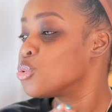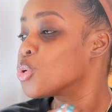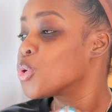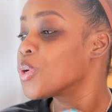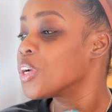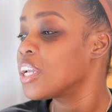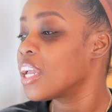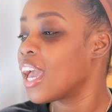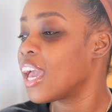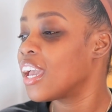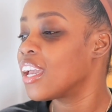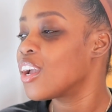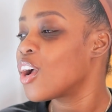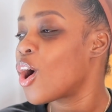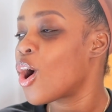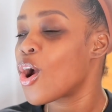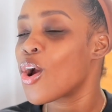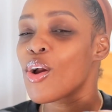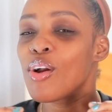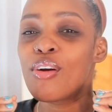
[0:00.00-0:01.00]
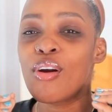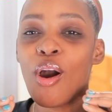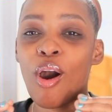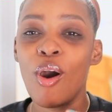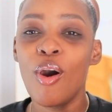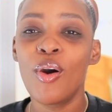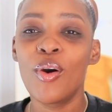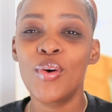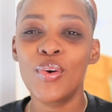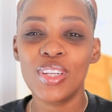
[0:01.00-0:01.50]
to create her
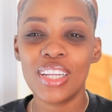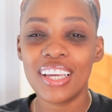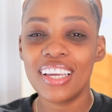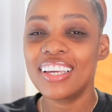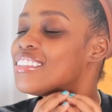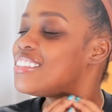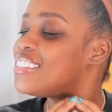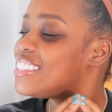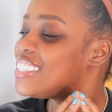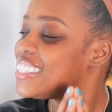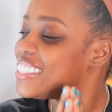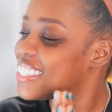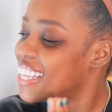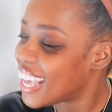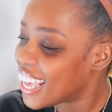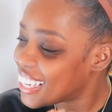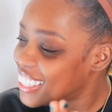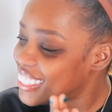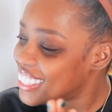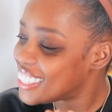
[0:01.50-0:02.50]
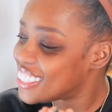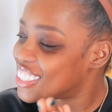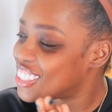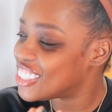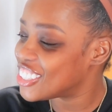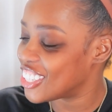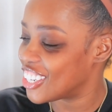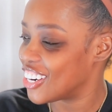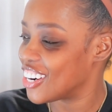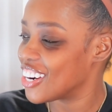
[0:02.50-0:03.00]
own
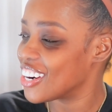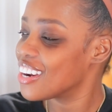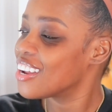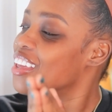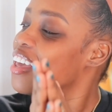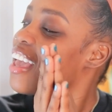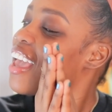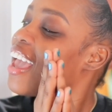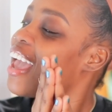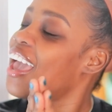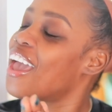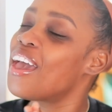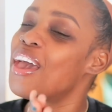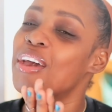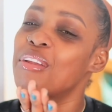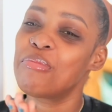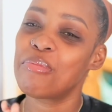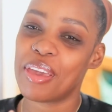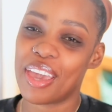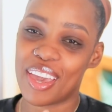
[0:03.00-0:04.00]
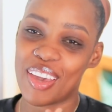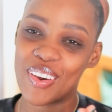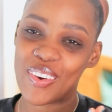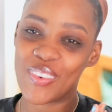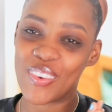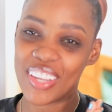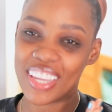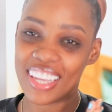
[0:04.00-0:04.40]
signature headband